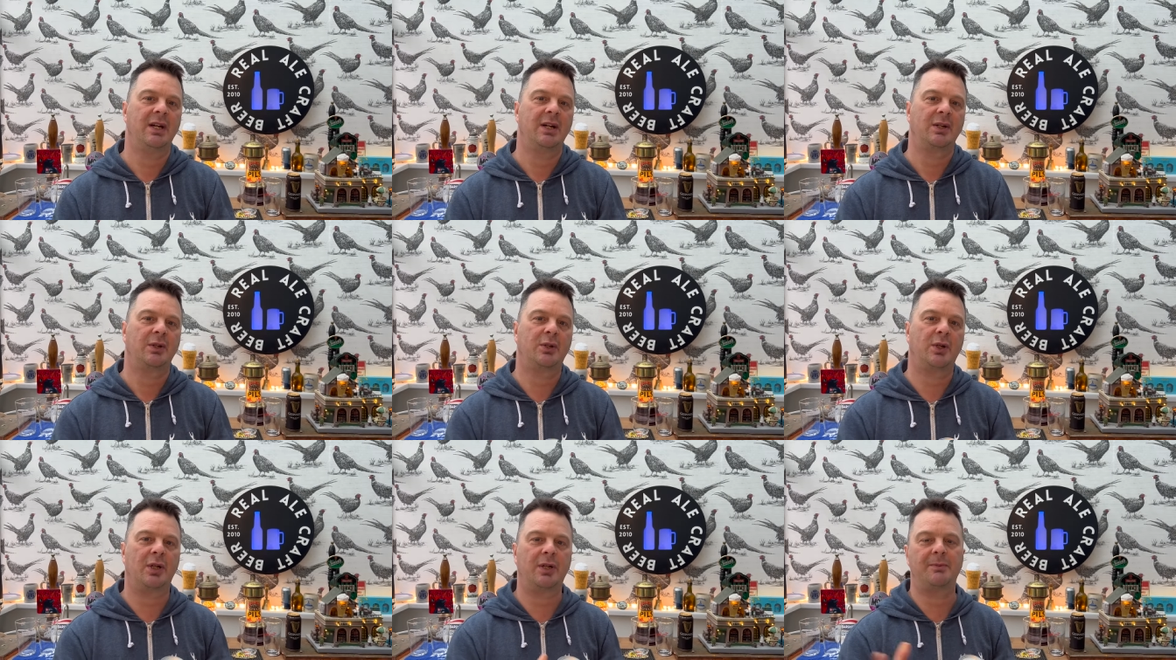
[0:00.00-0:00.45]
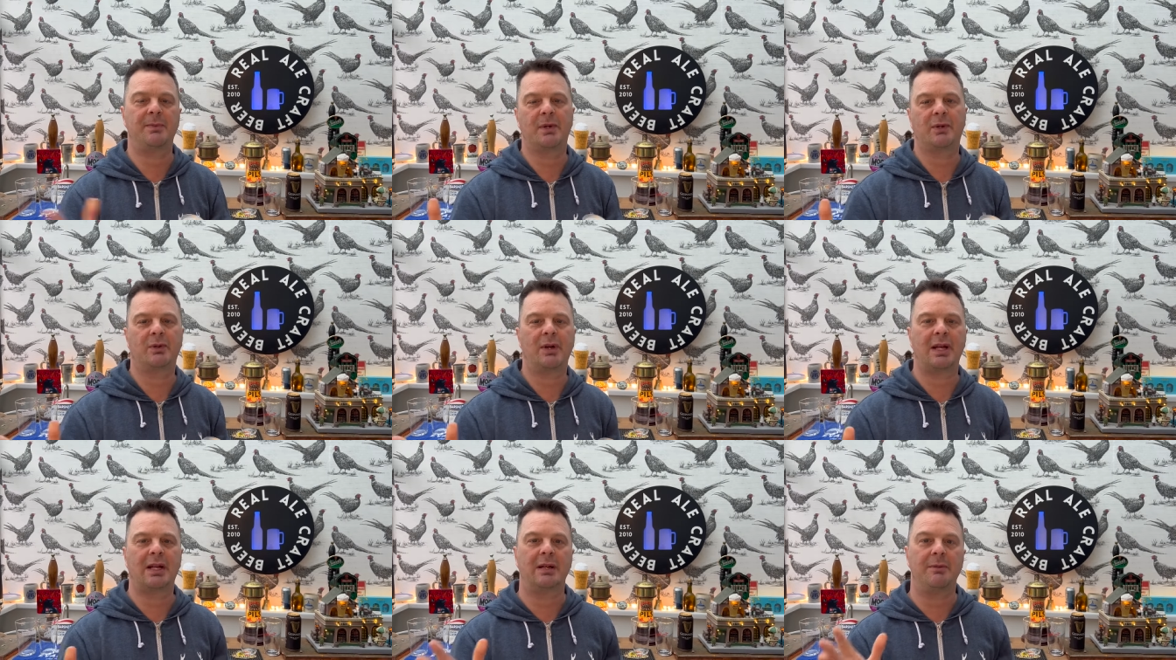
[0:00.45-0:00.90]
Colin
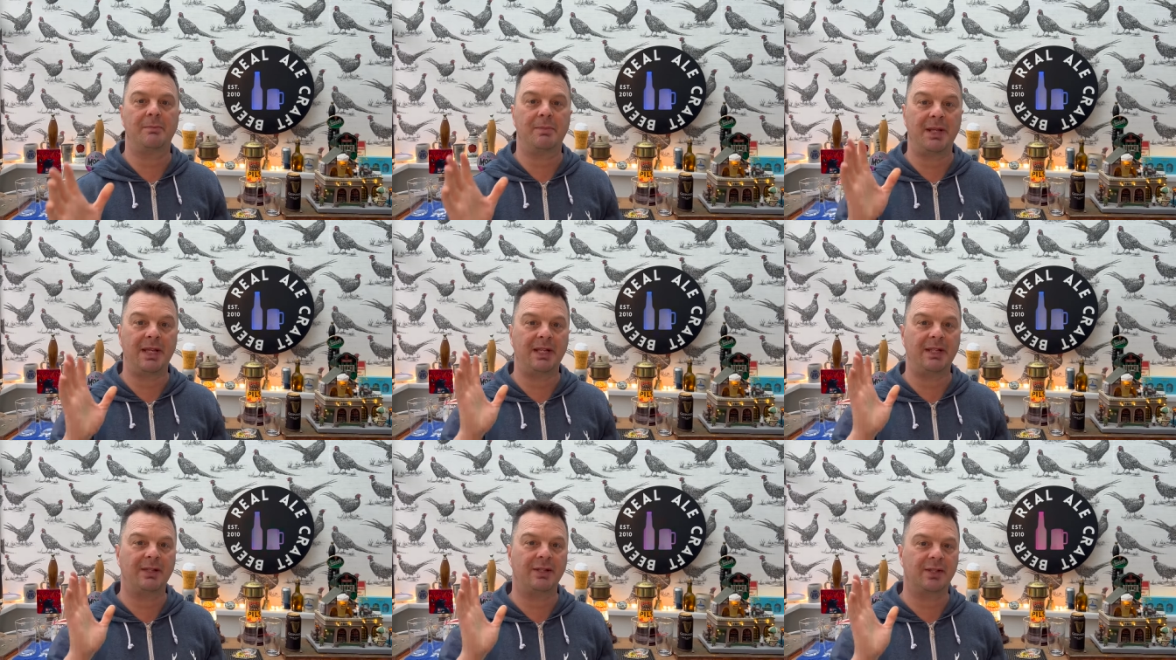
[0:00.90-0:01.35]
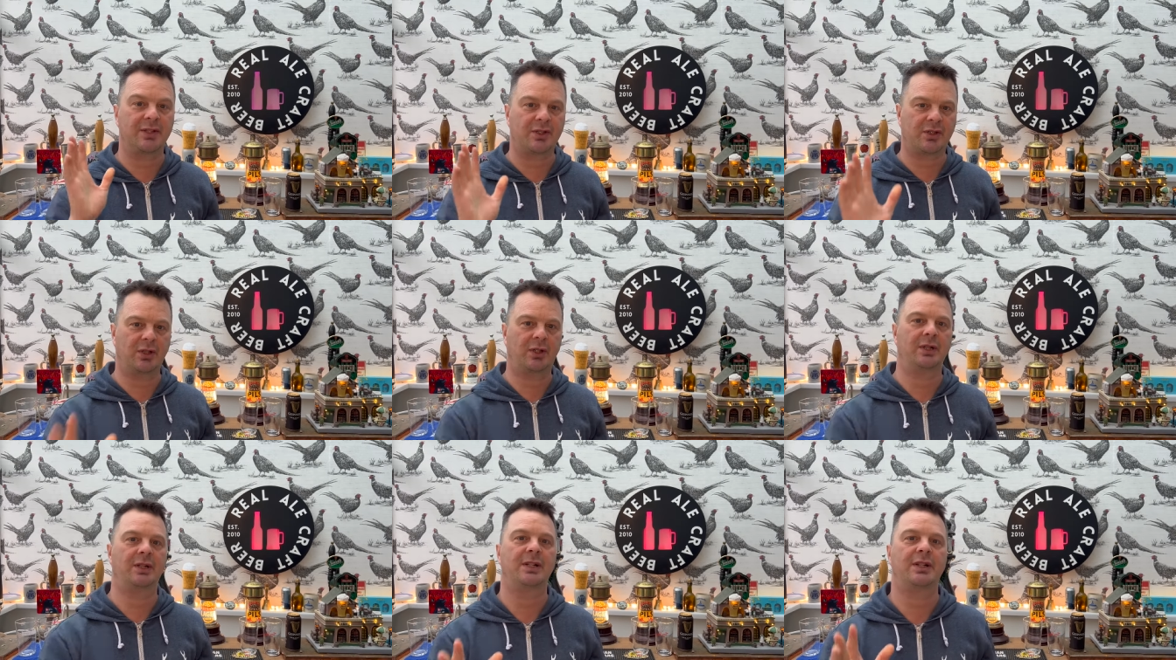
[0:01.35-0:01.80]
McGregor being the
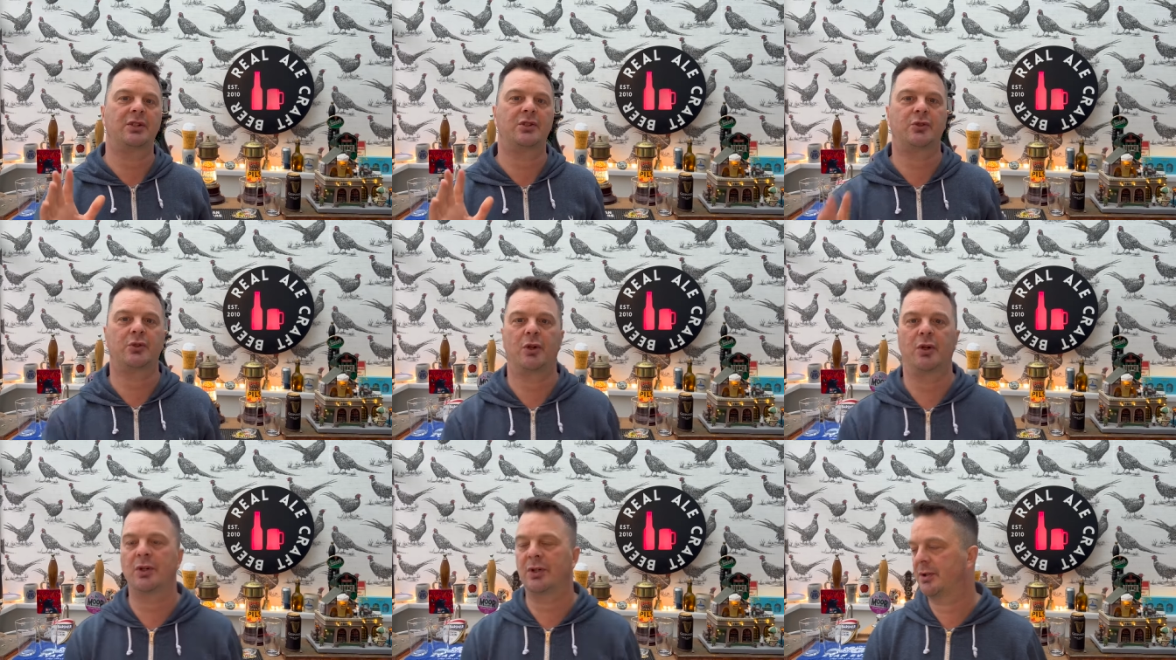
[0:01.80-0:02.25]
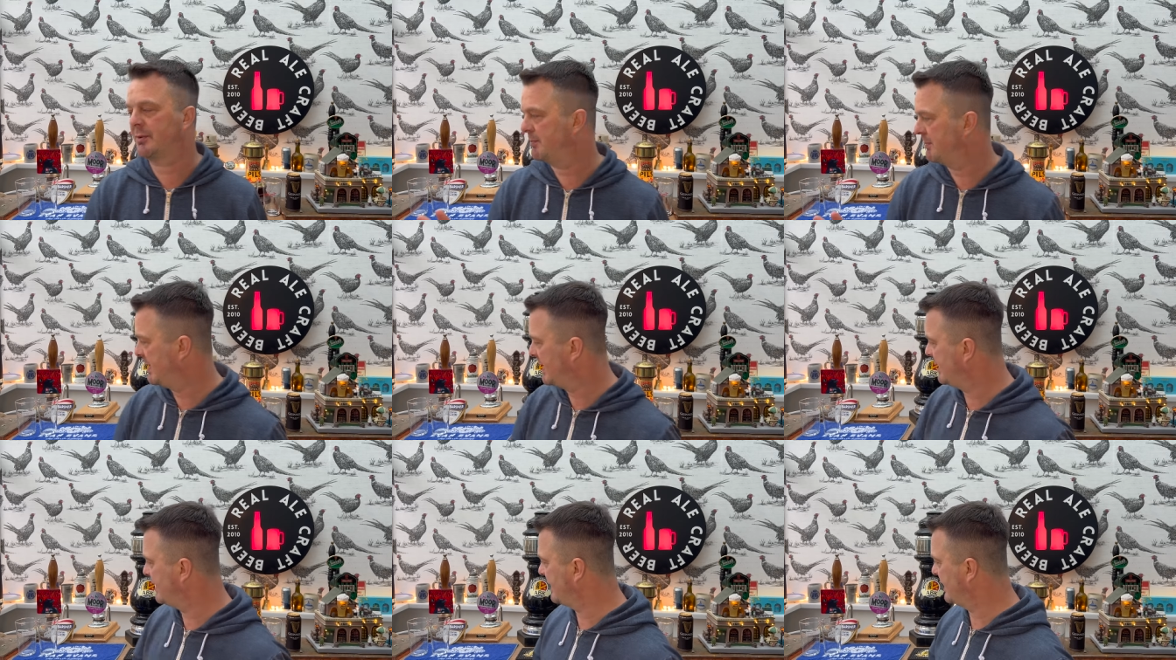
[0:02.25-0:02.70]
slightly strongest
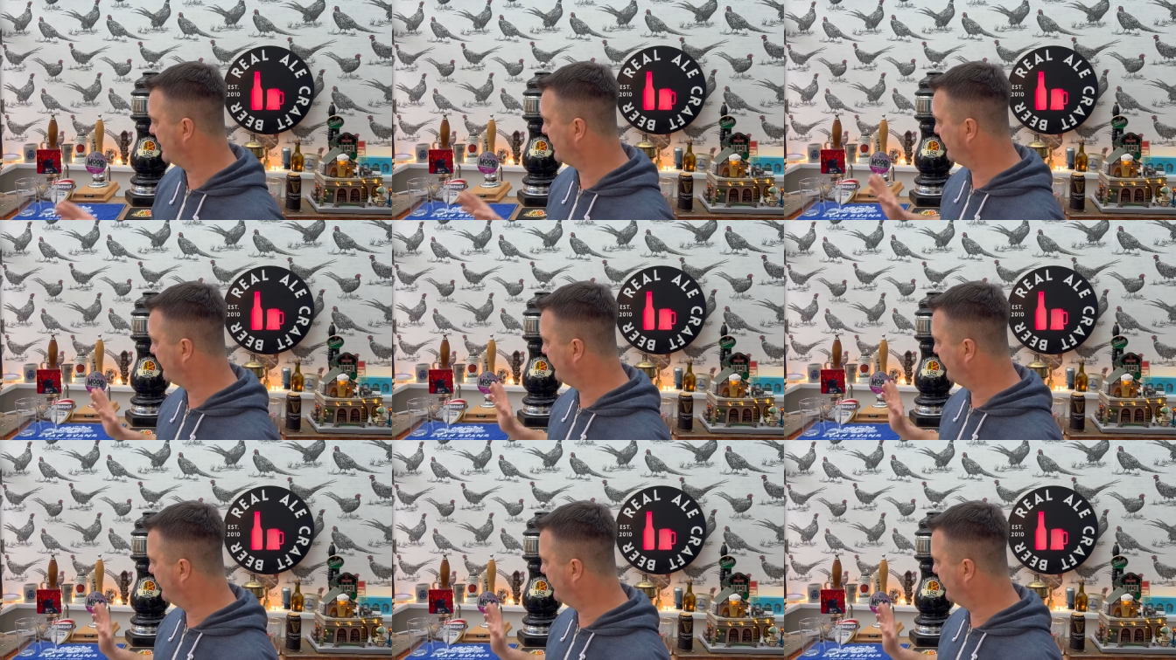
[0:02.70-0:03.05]
beer there at